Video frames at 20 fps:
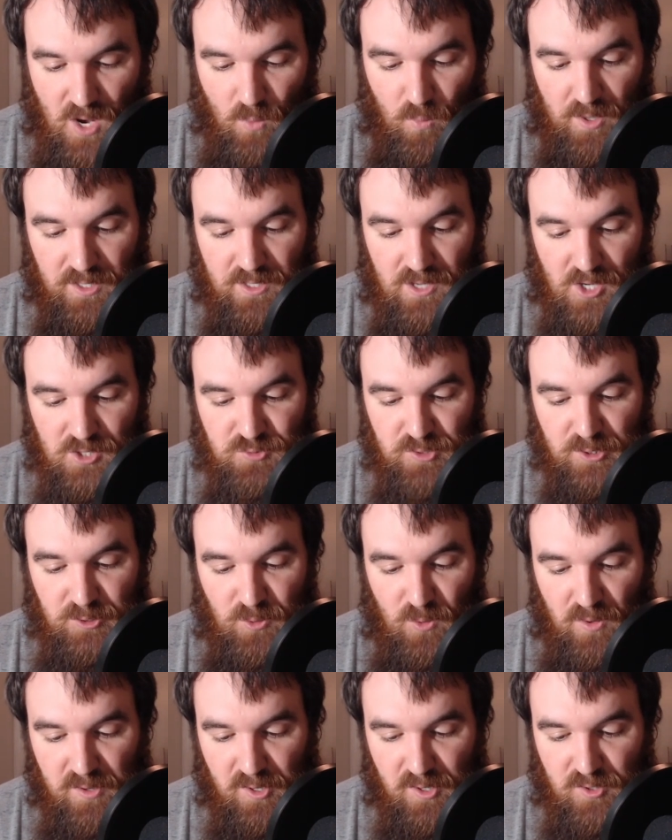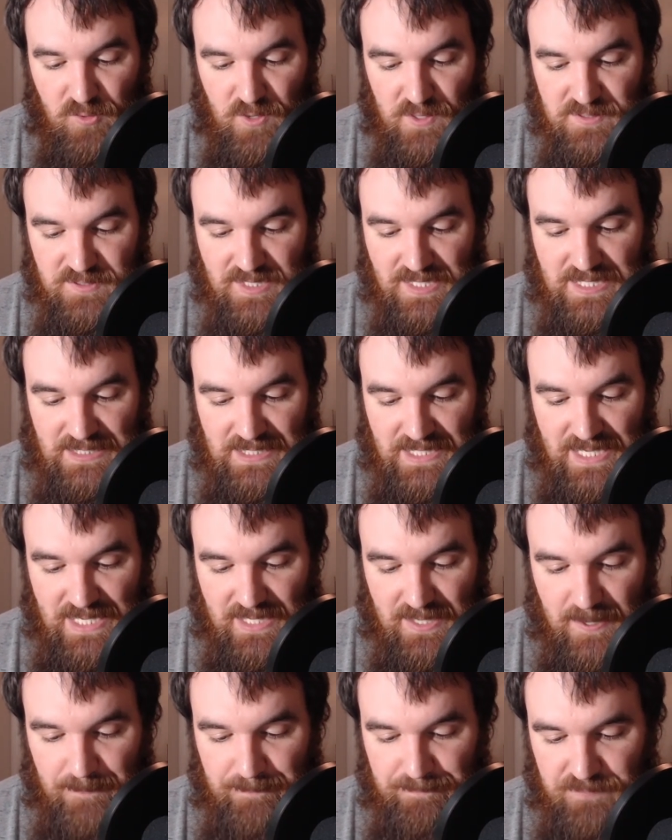When country lawyer Chris
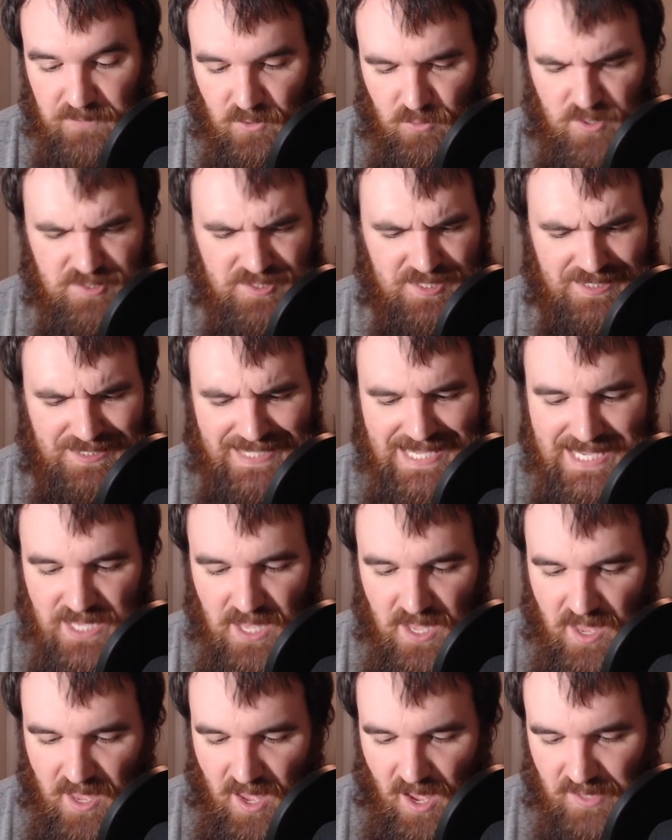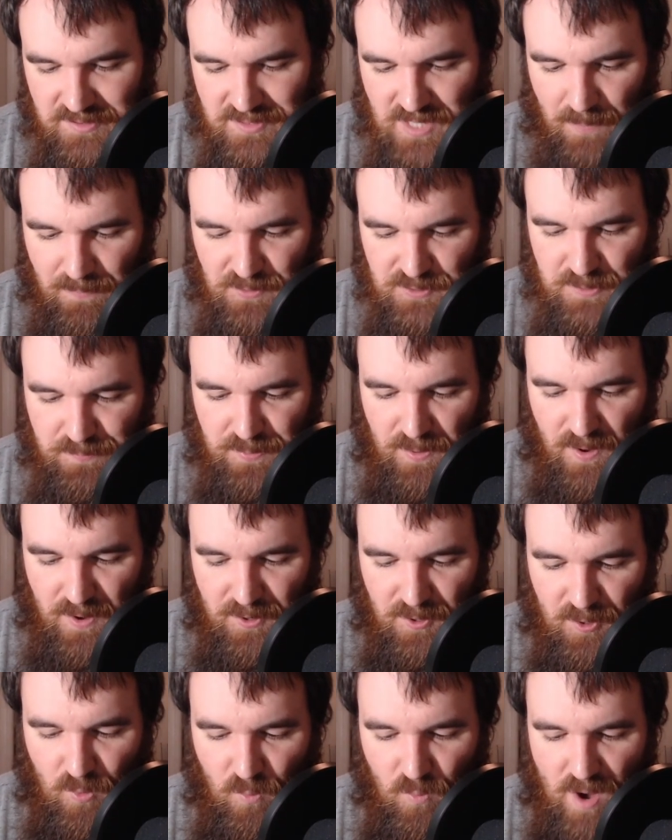Cleek Chris Cleek, uh, stumbles
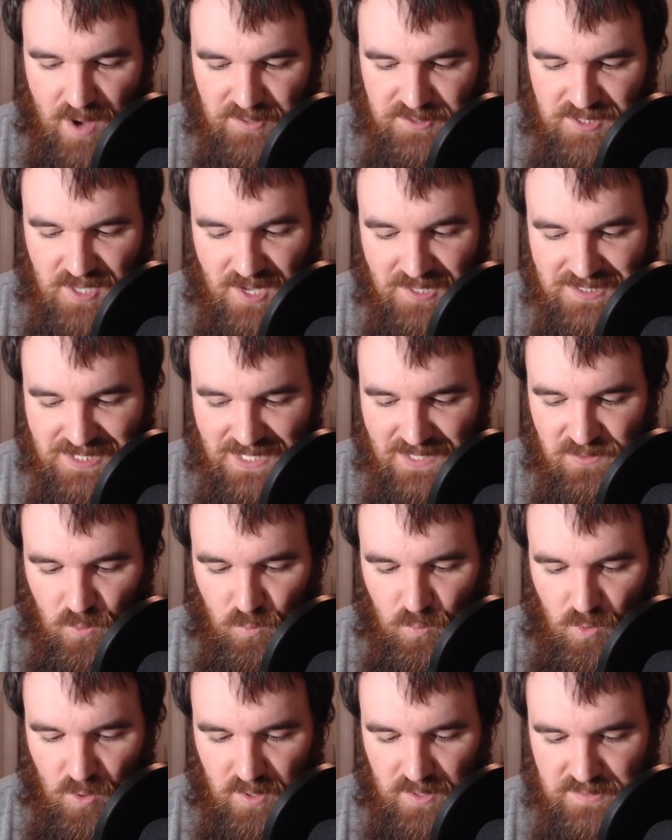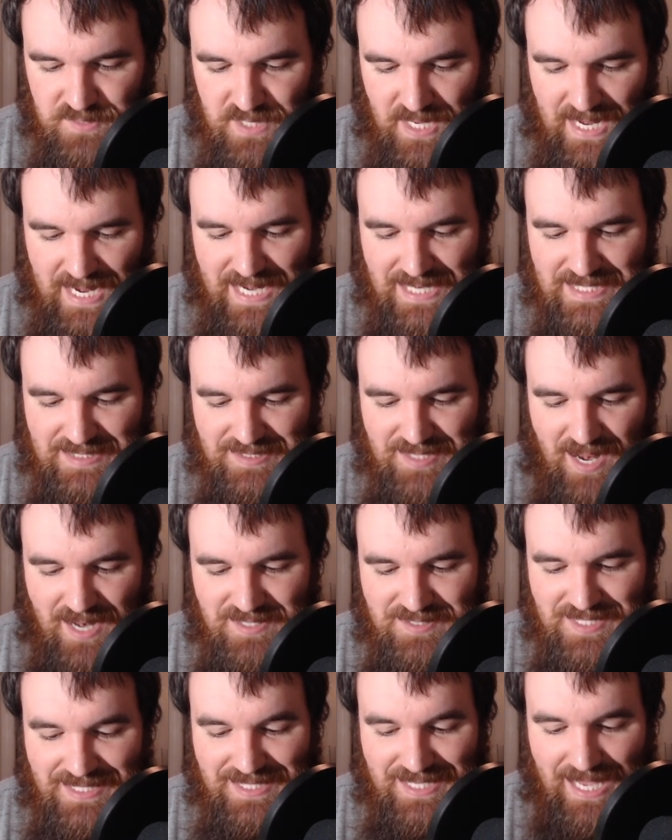upon her whilst hunting in the woods. He
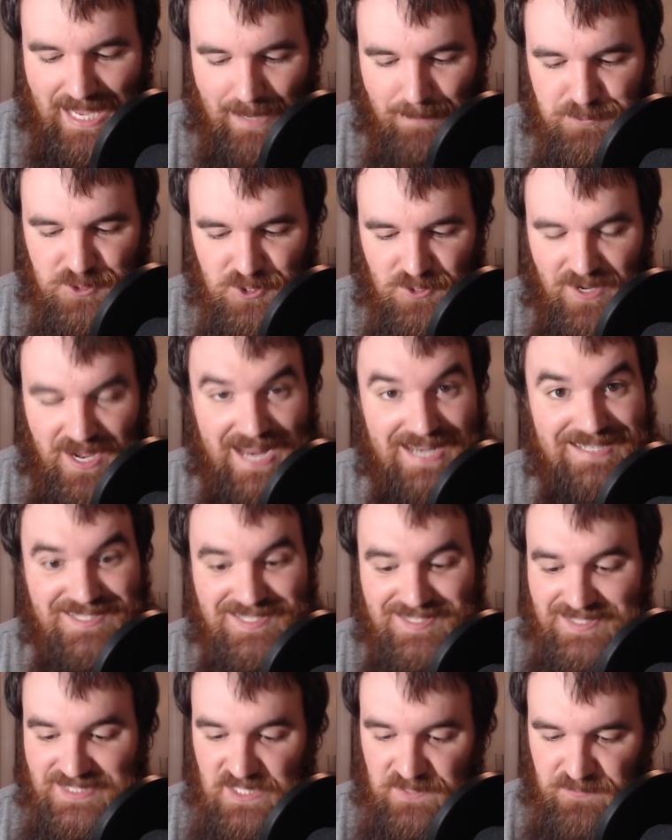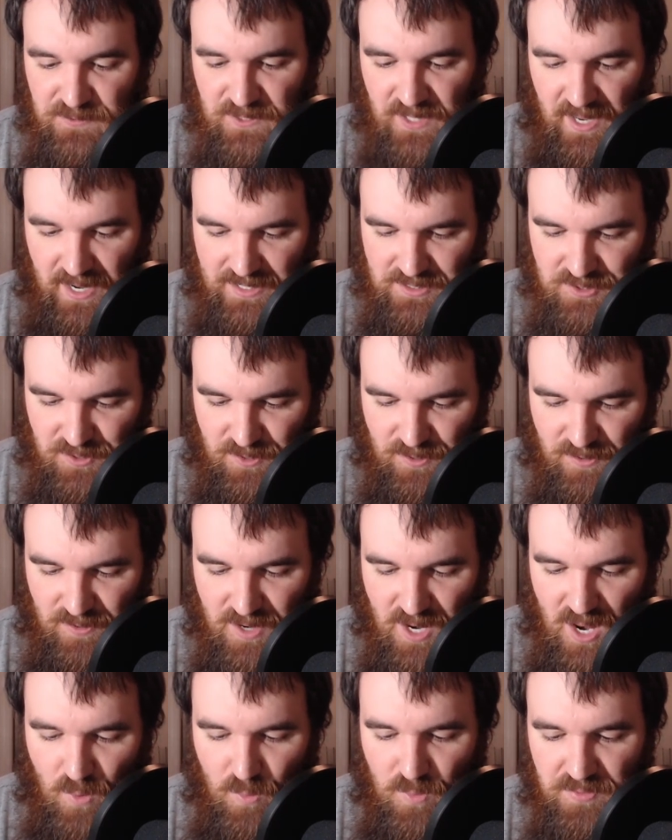decides to capture and civilize her
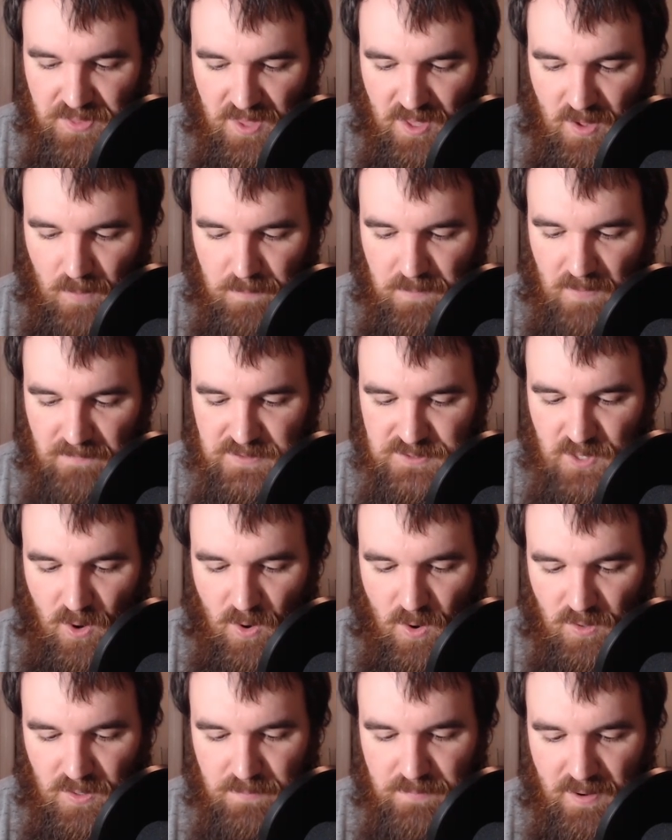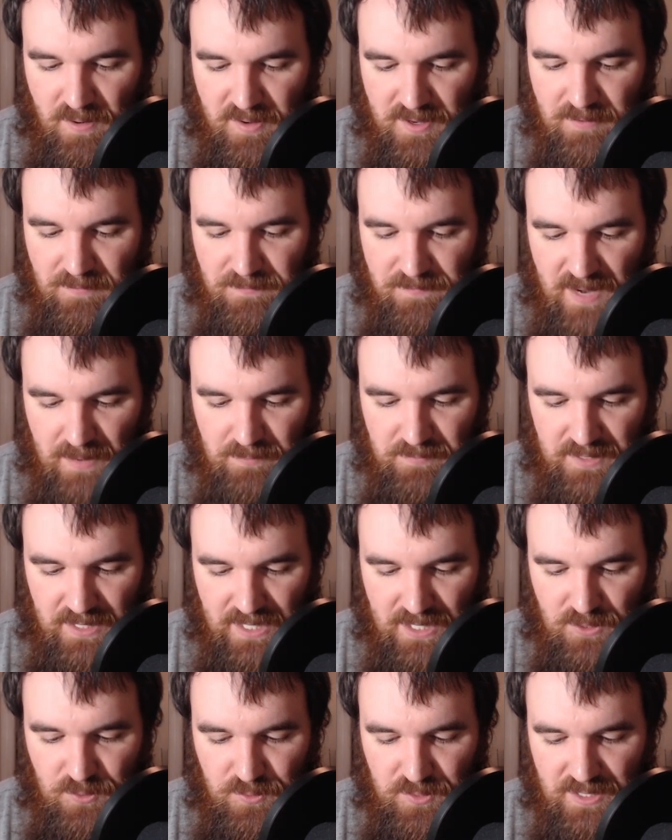with the help of his all American family,
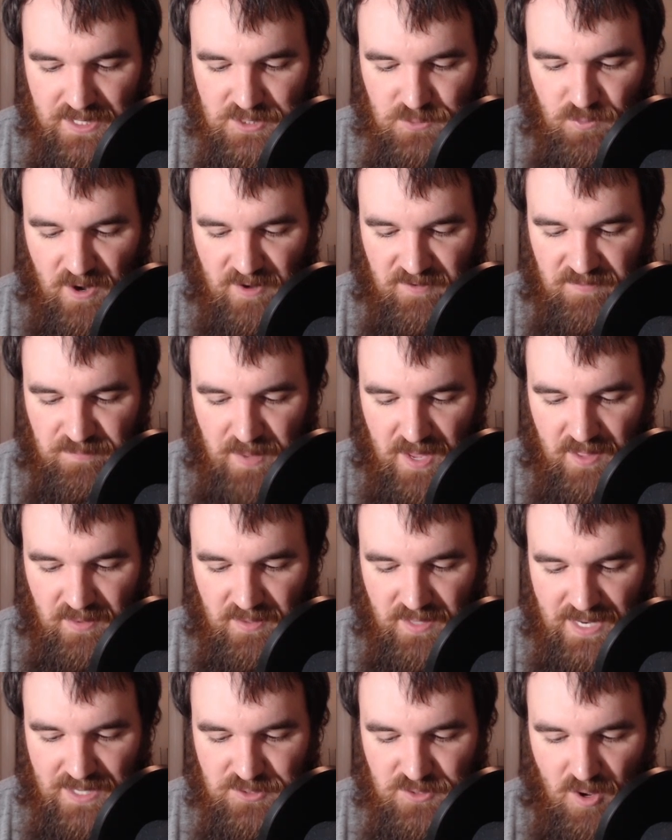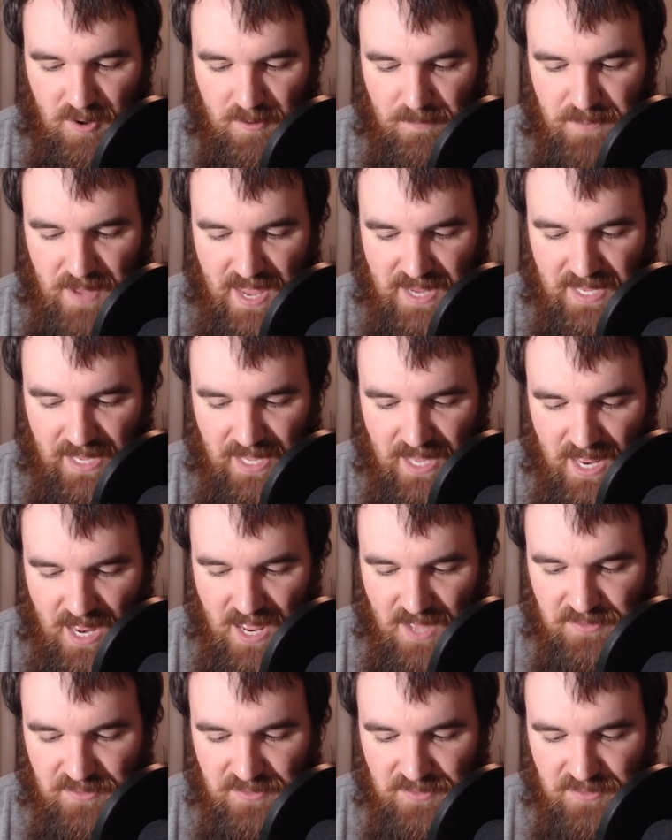including his wife Belle and daughter Peggy.